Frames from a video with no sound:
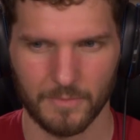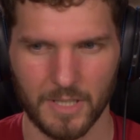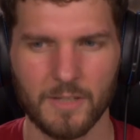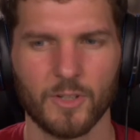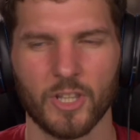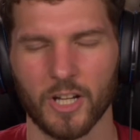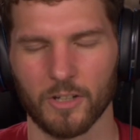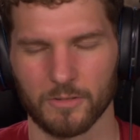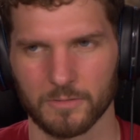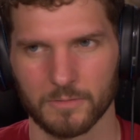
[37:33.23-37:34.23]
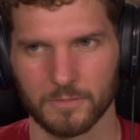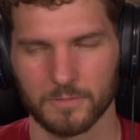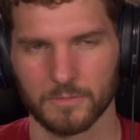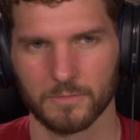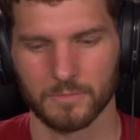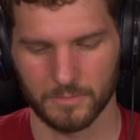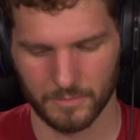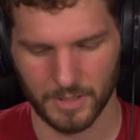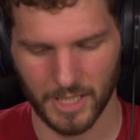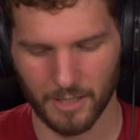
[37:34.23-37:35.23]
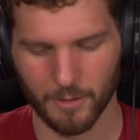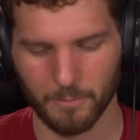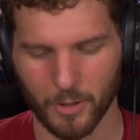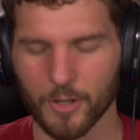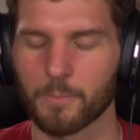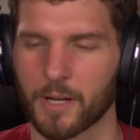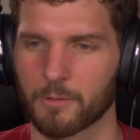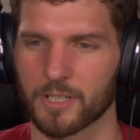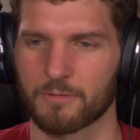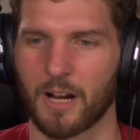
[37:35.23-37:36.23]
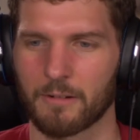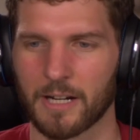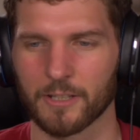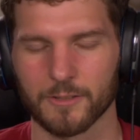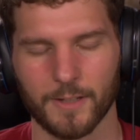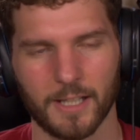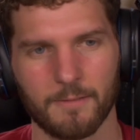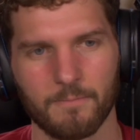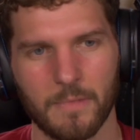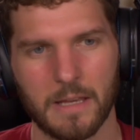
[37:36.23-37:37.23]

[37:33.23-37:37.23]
Even though I got a real bone to pick with this Ryan Reynolds fella.